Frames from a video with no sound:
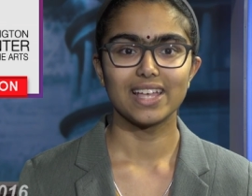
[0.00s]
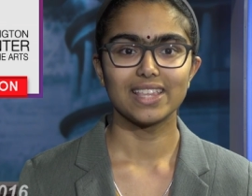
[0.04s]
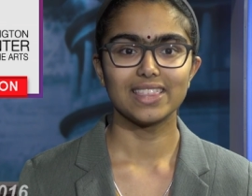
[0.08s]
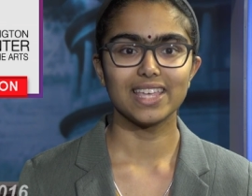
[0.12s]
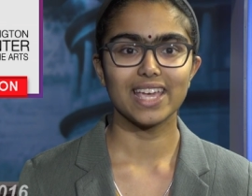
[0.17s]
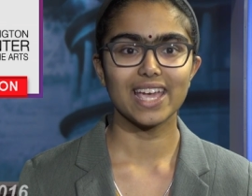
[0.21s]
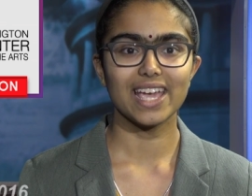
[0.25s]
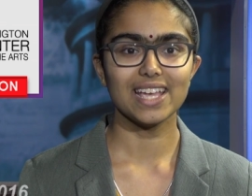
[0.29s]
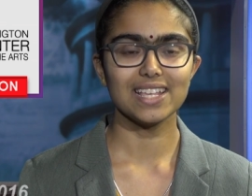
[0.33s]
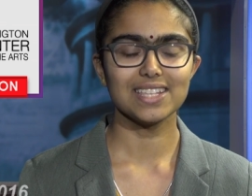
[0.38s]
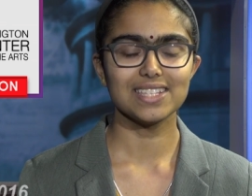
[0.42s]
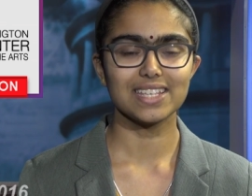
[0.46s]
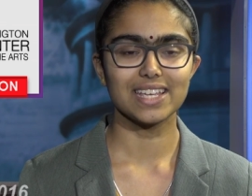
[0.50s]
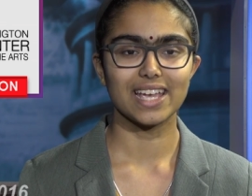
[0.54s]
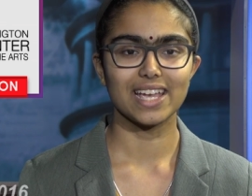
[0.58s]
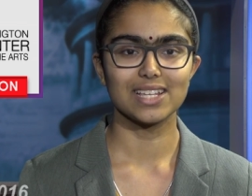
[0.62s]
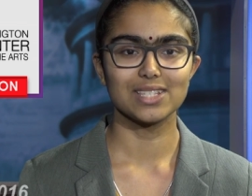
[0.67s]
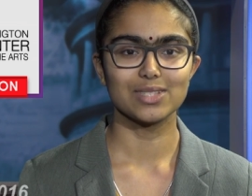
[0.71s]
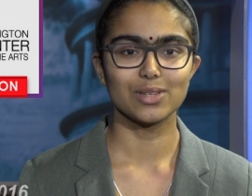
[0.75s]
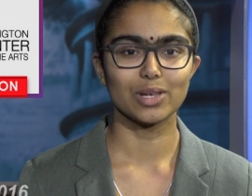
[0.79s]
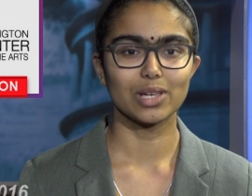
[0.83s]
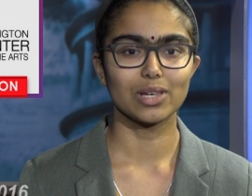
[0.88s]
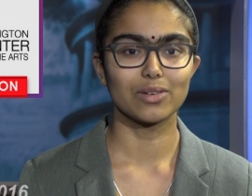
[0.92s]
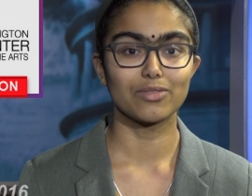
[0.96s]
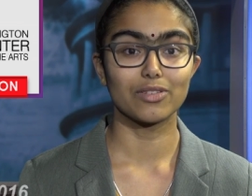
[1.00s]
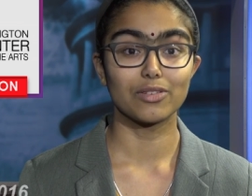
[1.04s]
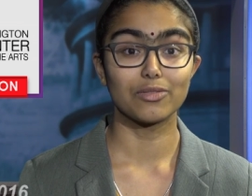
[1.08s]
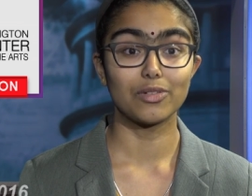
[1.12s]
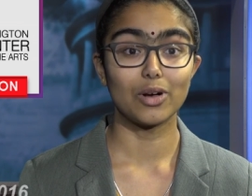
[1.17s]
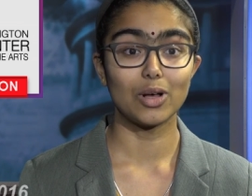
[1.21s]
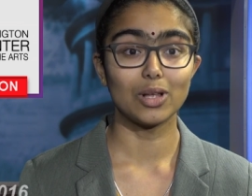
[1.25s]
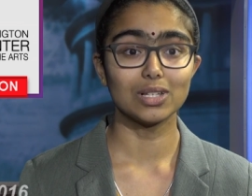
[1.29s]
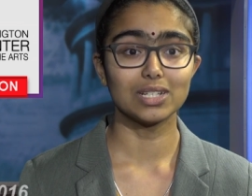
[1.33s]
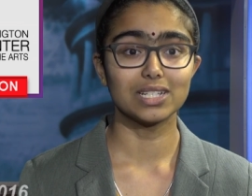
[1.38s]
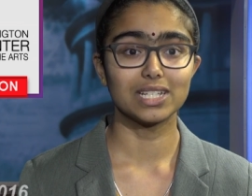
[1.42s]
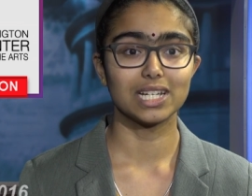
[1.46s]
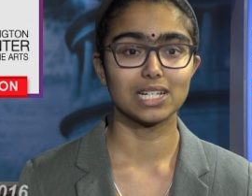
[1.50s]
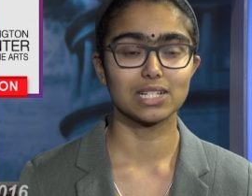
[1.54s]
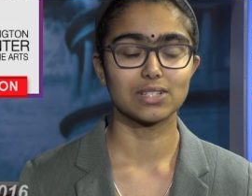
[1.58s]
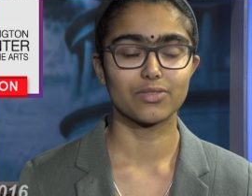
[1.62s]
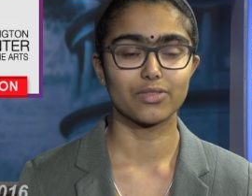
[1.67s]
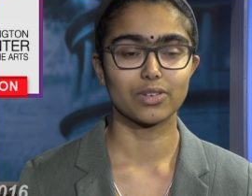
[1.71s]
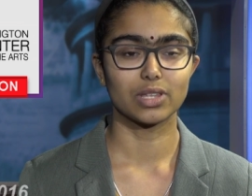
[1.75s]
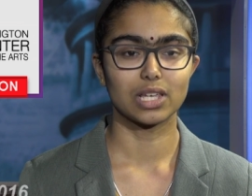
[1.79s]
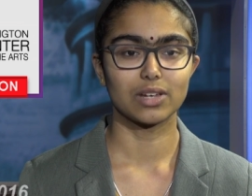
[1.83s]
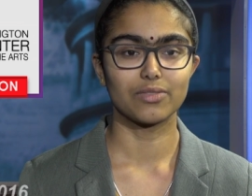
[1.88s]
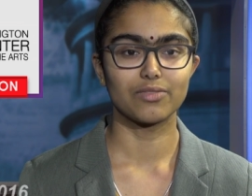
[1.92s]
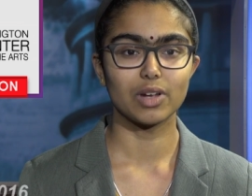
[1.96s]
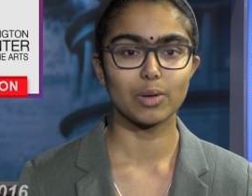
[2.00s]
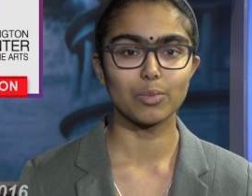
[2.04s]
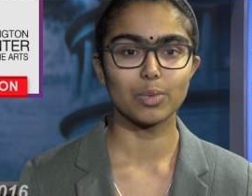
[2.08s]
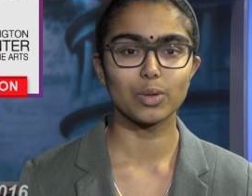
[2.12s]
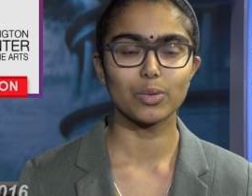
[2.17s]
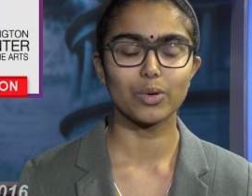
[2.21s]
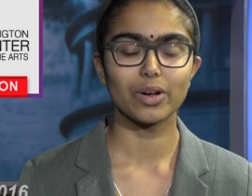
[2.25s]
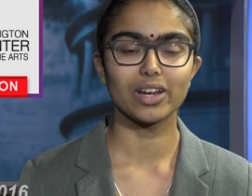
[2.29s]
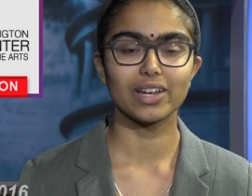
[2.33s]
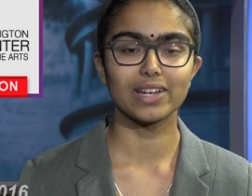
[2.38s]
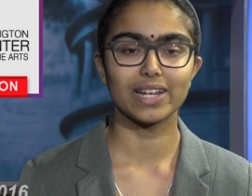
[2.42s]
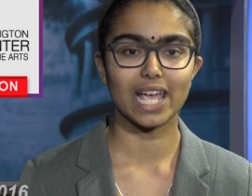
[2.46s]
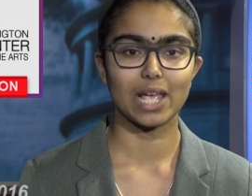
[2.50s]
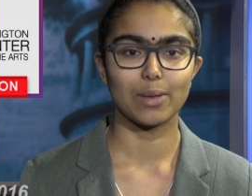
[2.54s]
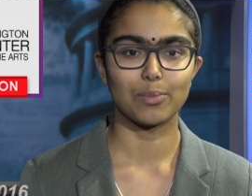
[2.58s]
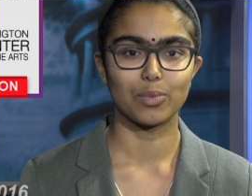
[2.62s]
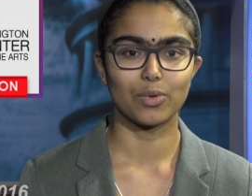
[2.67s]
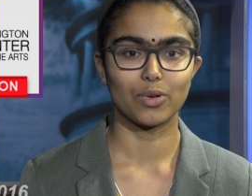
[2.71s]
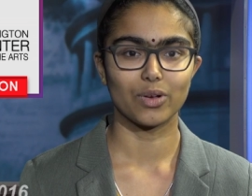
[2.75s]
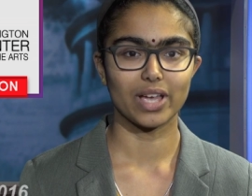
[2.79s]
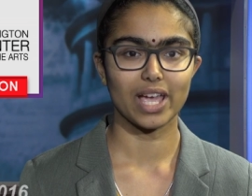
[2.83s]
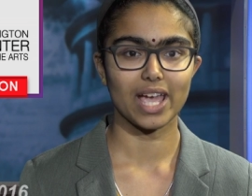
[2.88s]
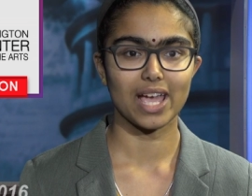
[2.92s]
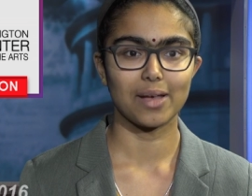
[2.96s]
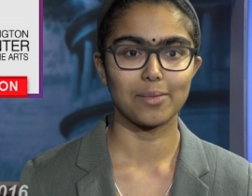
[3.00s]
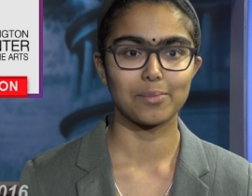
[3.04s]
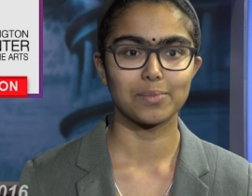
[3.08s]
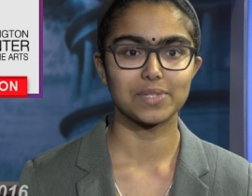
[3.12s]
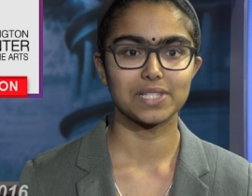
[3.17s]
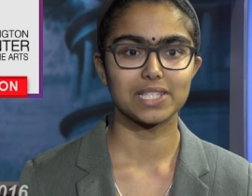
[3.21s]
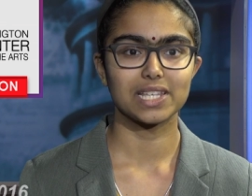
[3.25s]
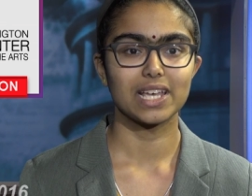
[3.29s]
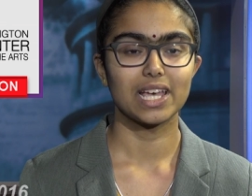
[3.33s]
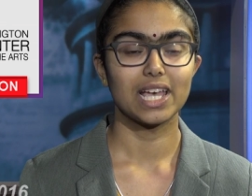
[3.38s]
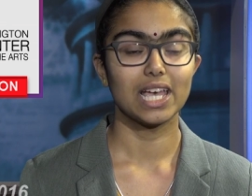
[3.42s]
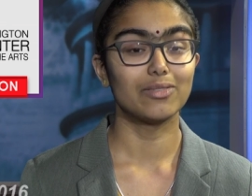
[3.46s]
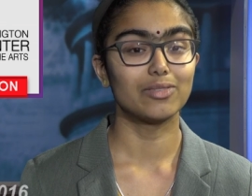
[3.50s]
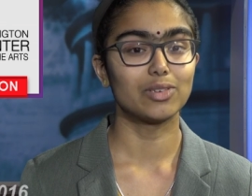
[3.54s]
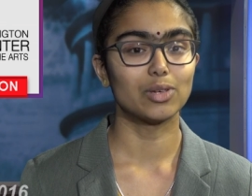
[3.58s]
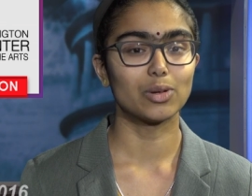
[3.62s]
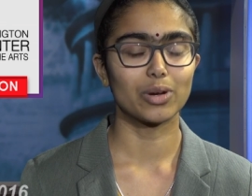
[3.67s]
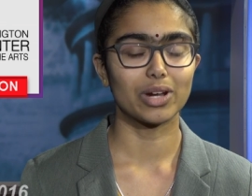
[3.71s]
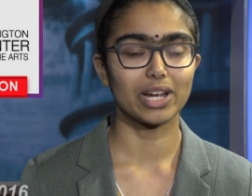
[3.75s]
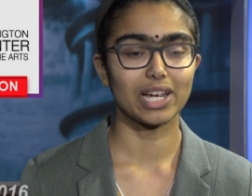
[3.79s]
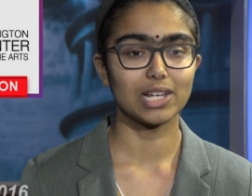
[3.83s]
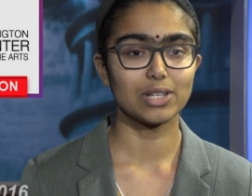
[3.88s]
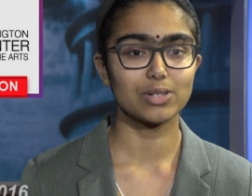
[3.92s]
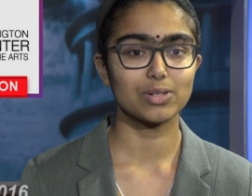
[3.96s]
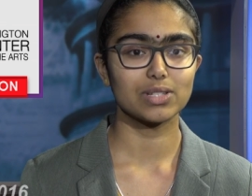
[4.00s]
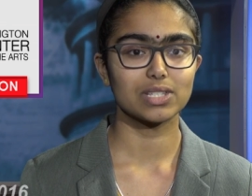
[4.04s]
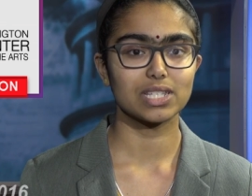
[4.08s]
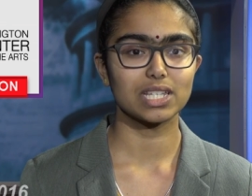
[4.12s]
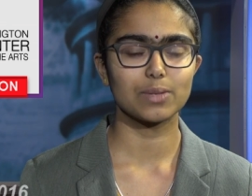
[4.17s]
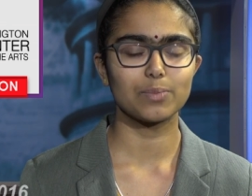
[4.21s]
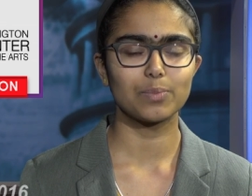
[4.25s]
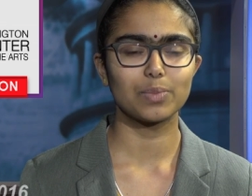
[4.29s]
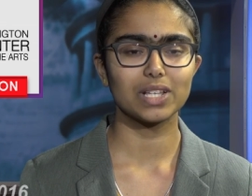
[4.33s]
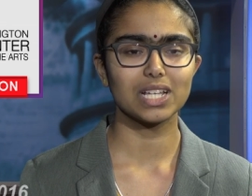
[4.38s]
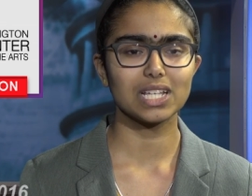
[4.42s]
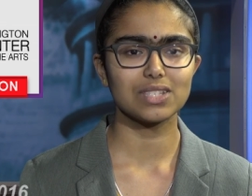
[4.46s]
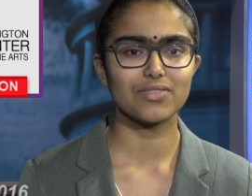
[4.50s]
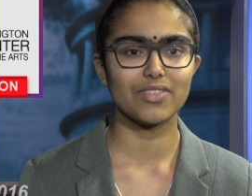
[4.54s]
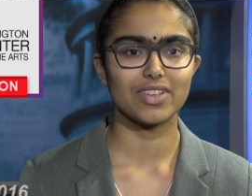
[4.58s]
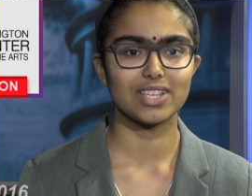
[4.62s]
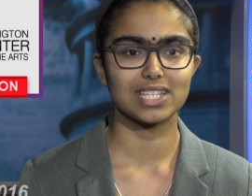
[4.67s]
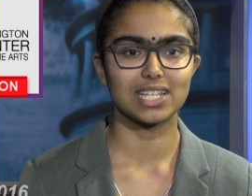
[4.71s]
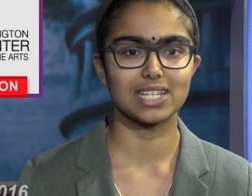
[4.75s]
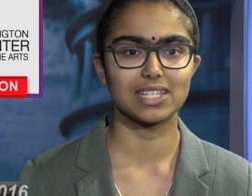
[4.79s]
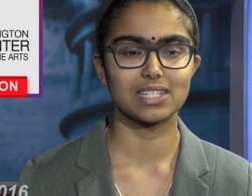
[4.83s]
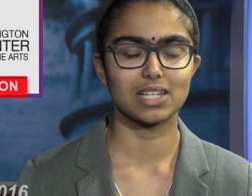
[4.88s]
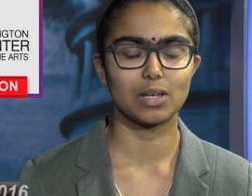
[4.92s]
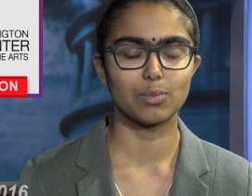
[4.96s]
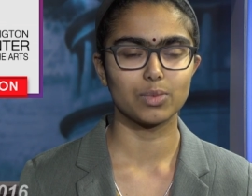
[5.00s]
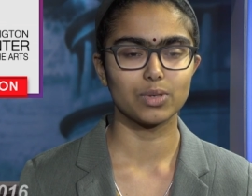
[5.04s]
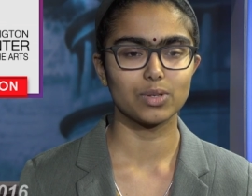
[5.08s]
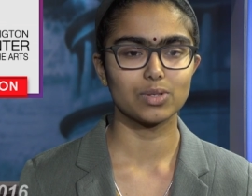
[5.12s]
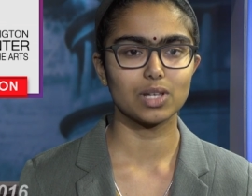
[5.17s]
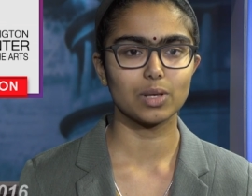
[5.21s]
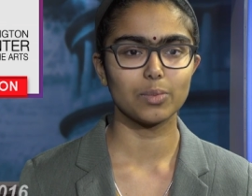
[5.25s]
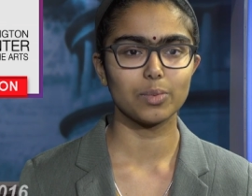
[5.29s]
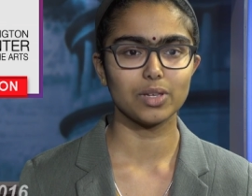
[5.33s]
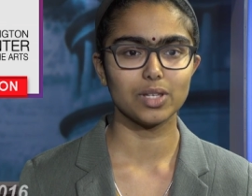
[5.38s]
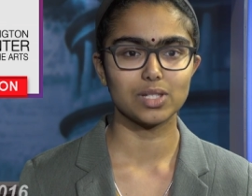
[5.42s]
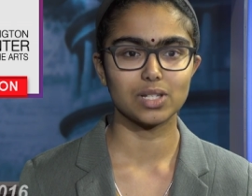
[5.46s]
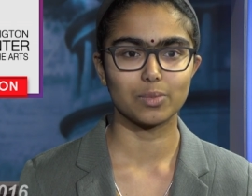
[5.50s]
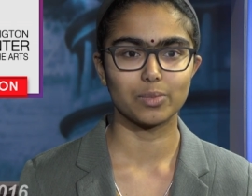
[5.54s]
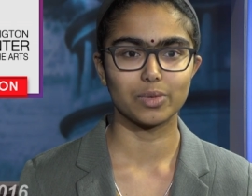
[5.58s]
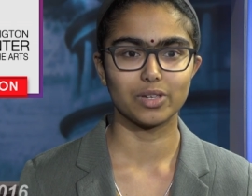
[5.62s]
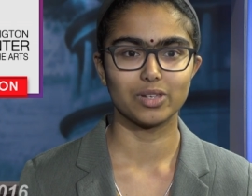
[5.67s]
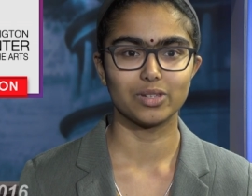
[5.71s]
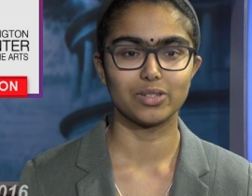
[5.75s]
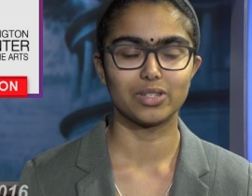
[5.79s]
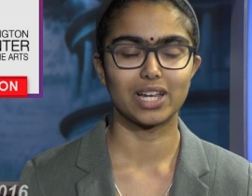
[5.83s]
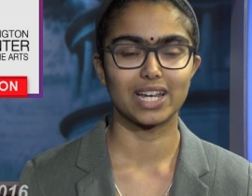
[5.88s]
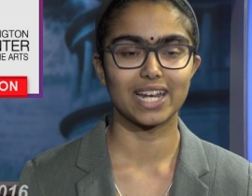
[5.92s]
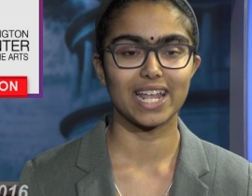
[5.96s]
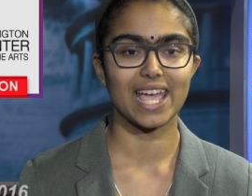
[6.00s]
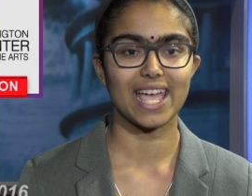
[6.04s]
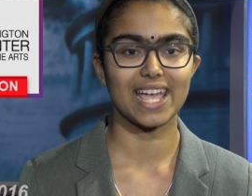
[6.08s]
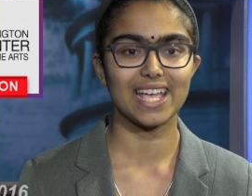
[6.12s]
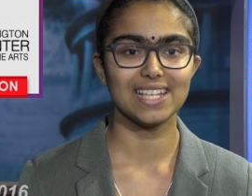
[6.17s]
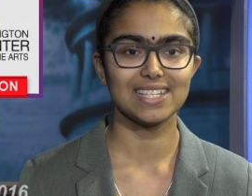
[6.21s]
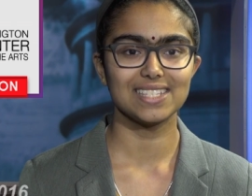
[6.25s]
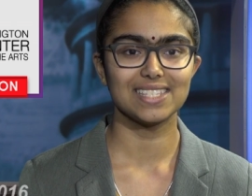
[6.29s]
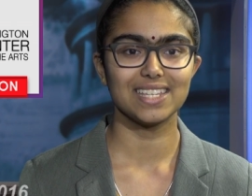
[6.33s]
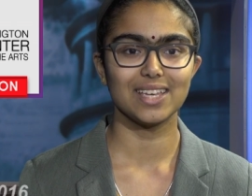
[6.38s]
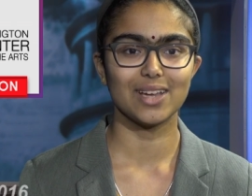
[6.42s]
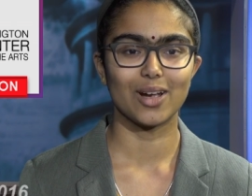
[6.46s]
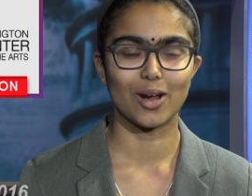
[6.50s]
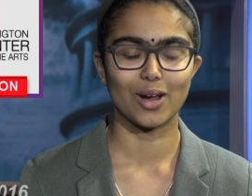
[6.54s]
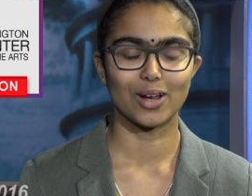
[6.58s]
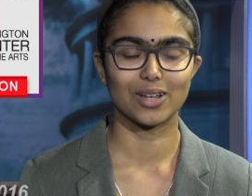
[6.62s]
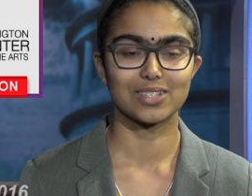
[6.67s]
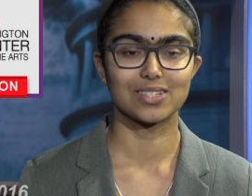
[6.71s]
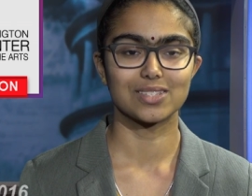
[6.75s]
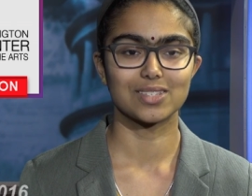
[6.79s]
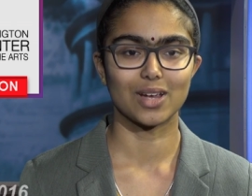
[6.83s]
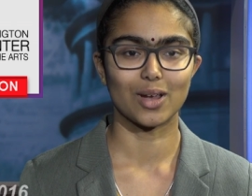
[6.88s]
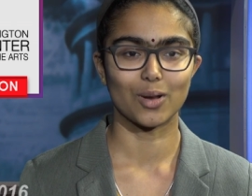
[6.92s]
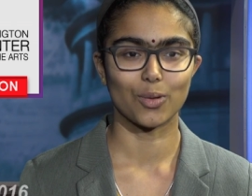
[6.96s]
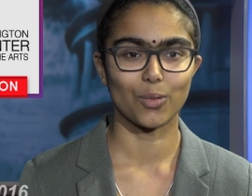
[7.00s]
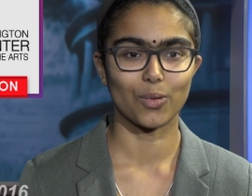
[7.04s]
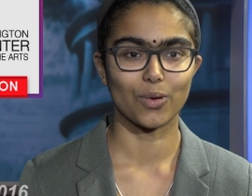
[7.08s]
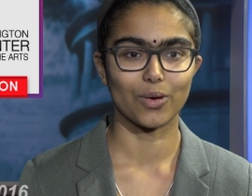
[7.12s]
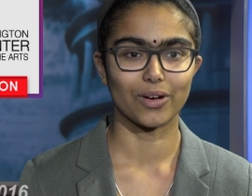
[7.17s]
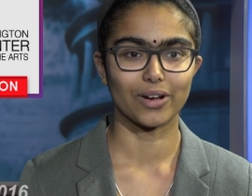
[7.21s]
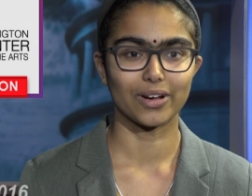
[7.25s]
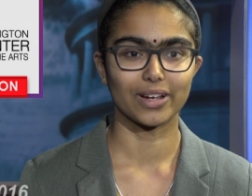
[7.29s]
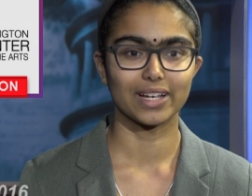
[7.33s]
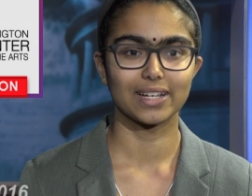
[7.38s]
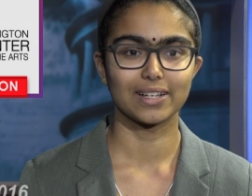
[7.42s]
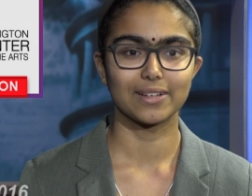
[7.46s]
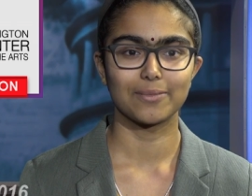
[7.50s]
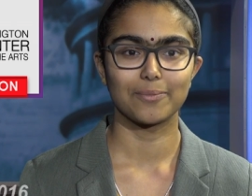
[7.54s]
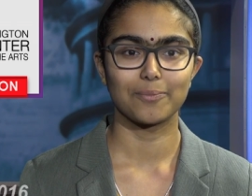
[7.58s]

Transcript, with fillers: The A C A is looking for volunteers for their February and April camps. If you are interested, please visit w w w dot a c arts dot org.